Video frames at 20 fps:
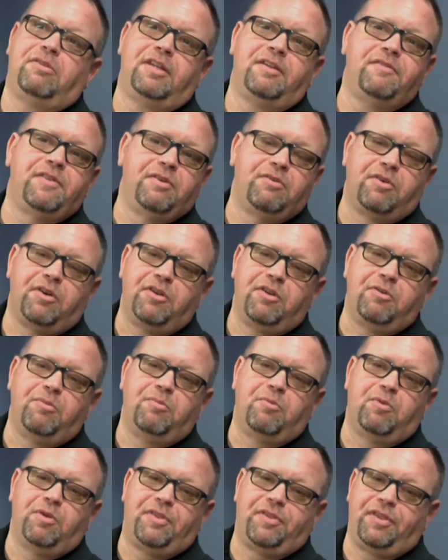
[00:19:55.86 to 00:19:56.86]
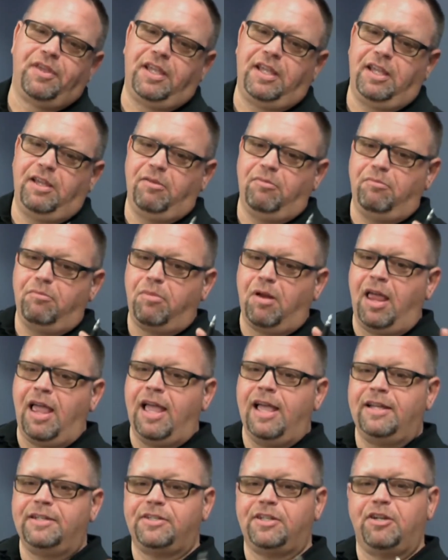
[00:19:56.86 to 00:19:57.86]
living room with the
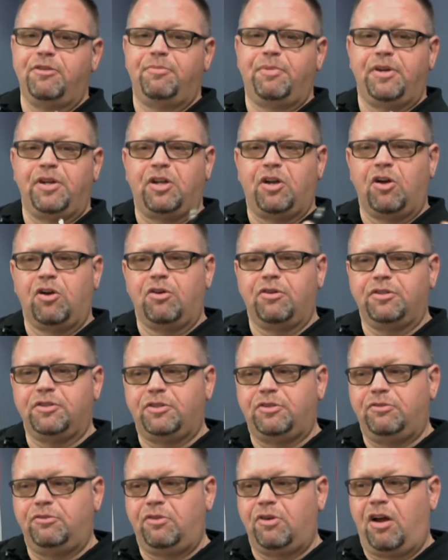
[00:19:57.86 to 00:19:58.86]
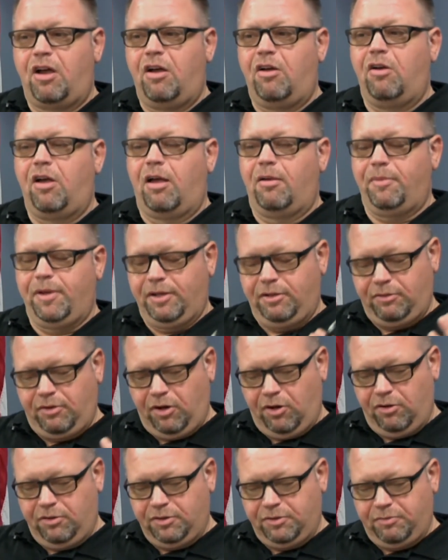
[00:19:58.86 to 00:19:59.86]
blinds open, the curtains drawn, I mean
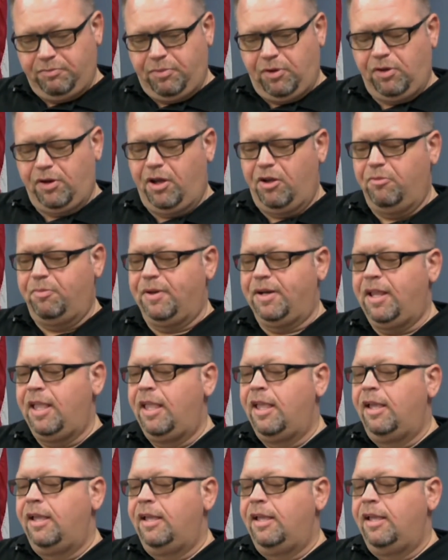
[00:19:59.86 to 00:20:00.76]
curtains pulled open